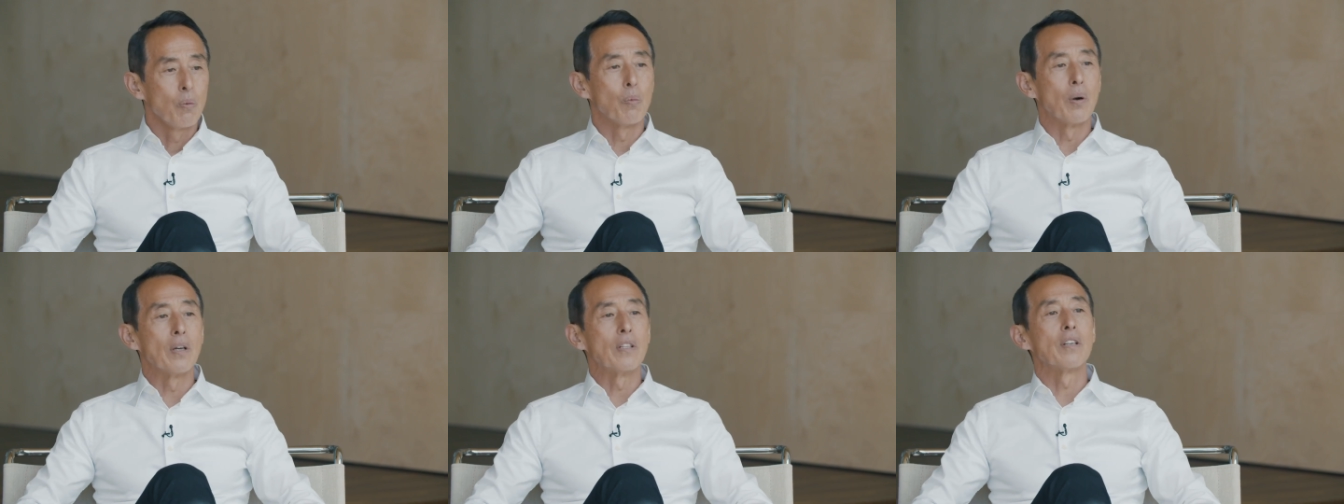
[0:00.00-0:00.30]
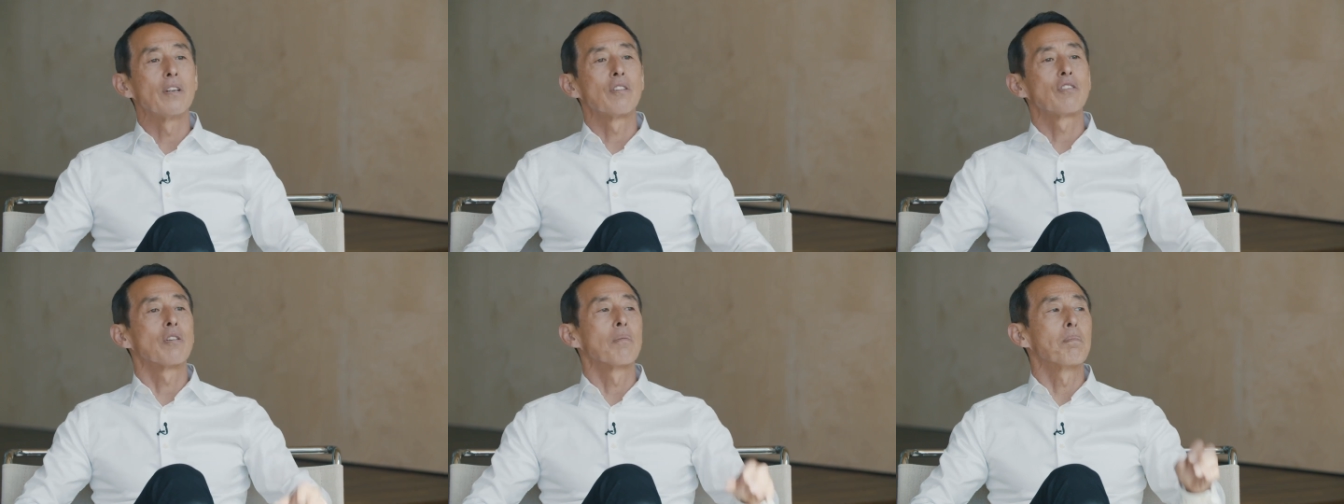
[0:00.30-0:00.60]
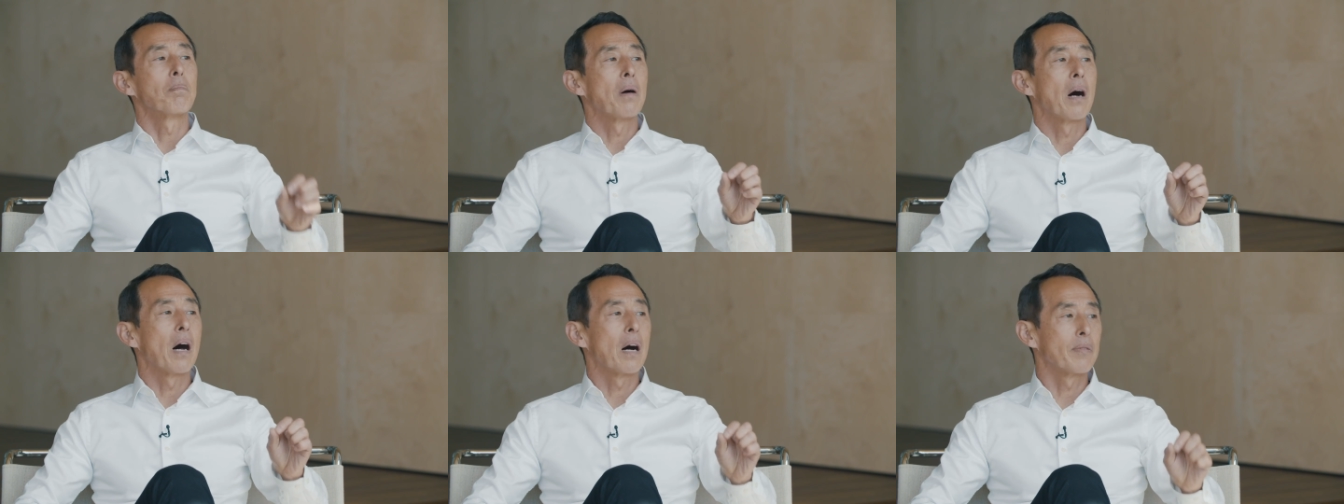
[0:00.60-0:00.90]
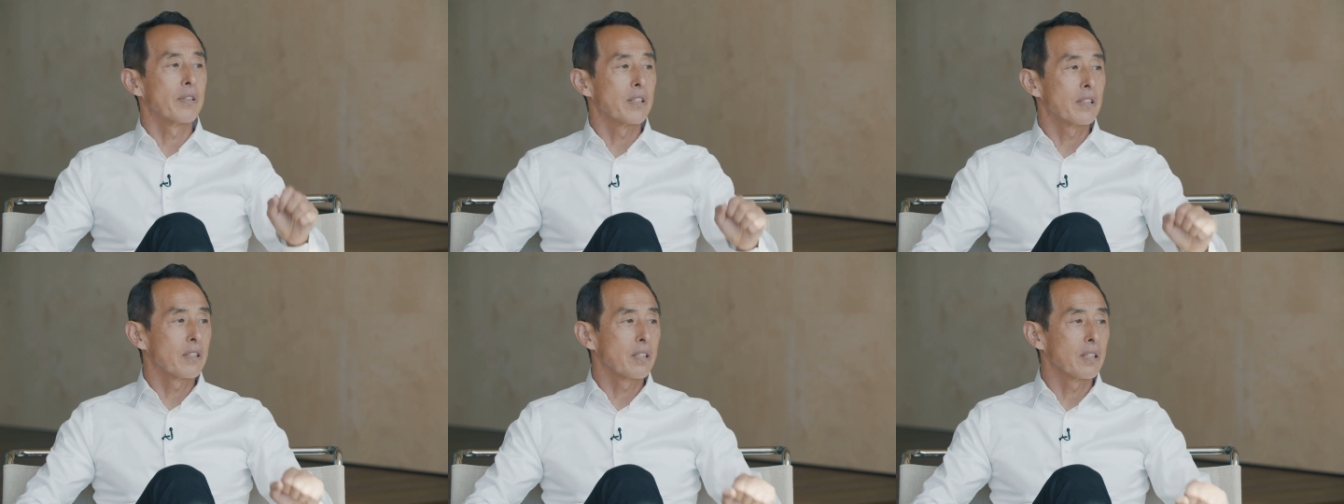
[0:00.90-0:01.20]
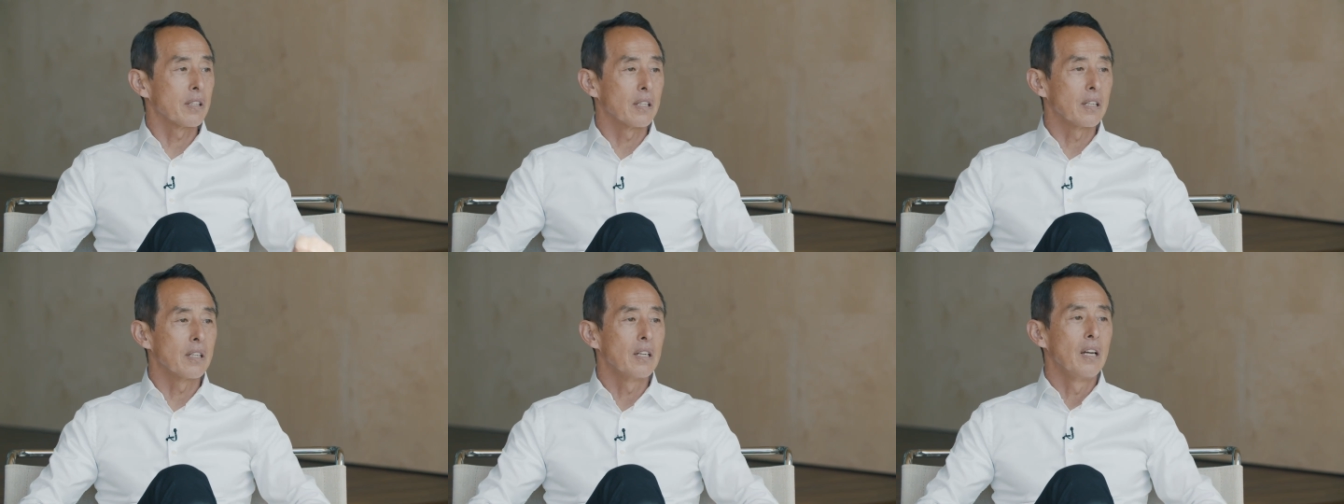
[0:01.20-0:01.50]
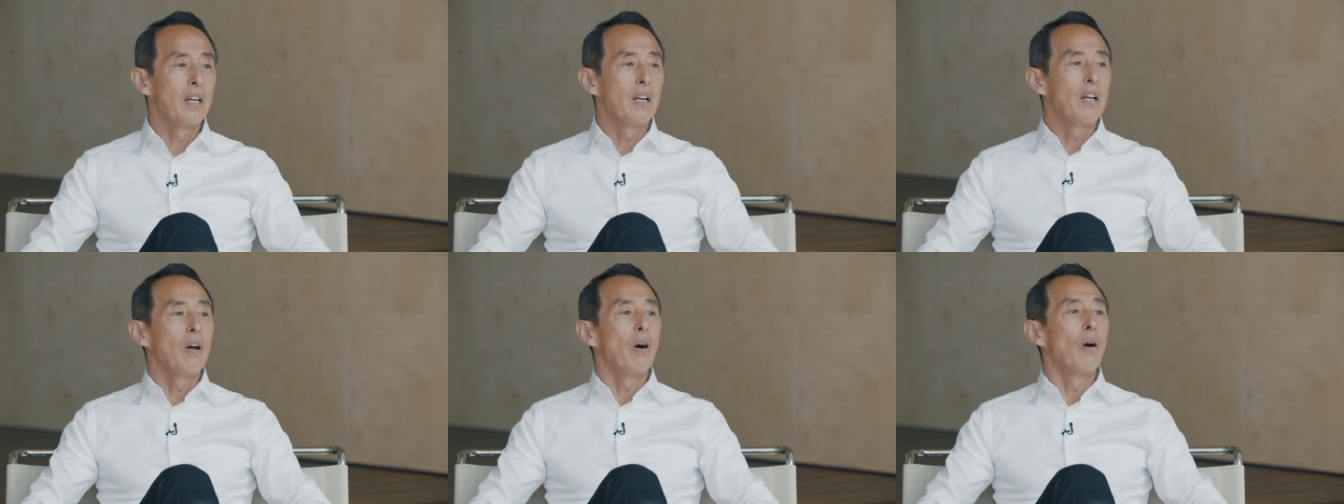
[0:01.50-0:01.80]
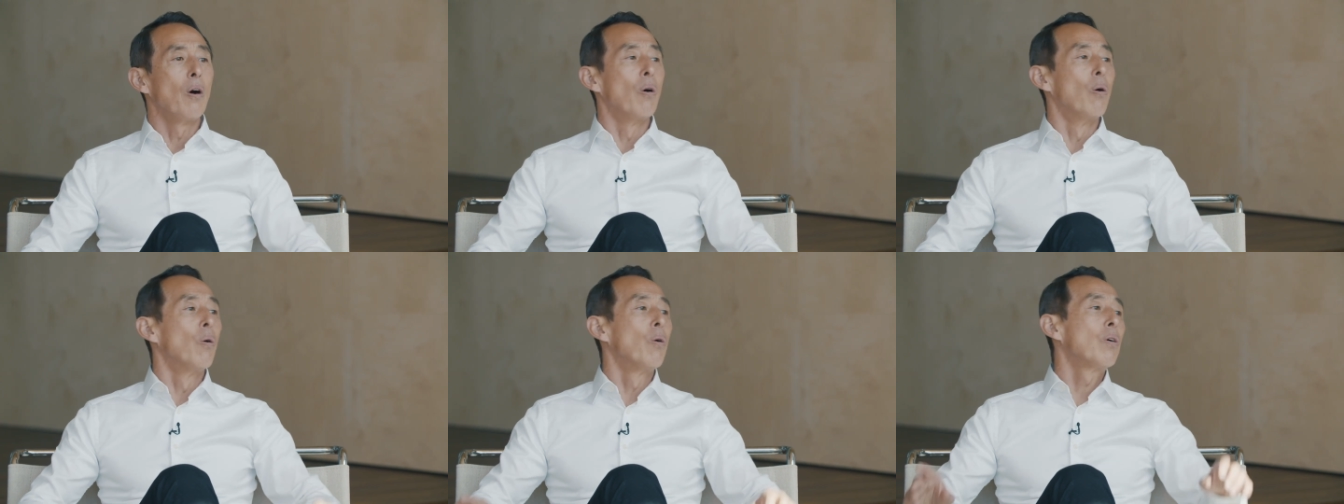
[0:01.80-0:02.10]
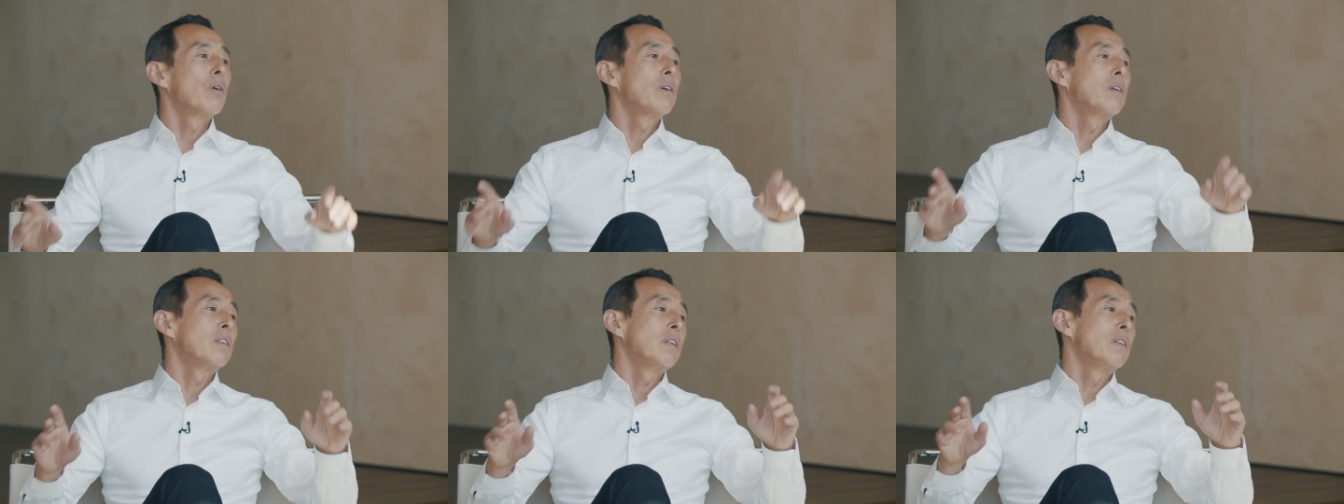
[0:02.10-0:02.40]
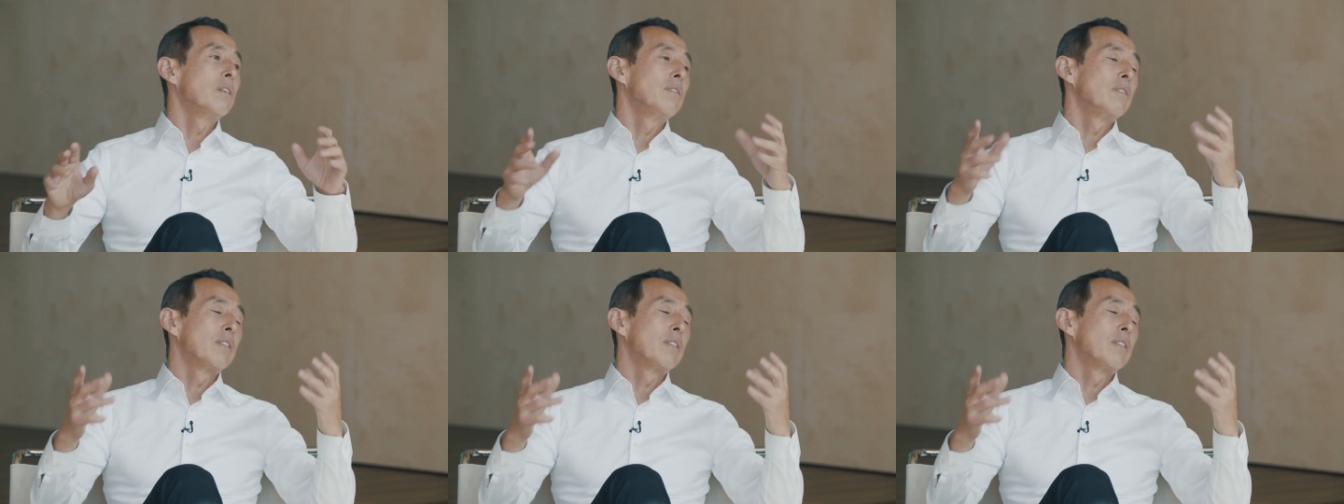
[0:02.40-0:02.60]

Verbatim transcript: whether it's a poverty, or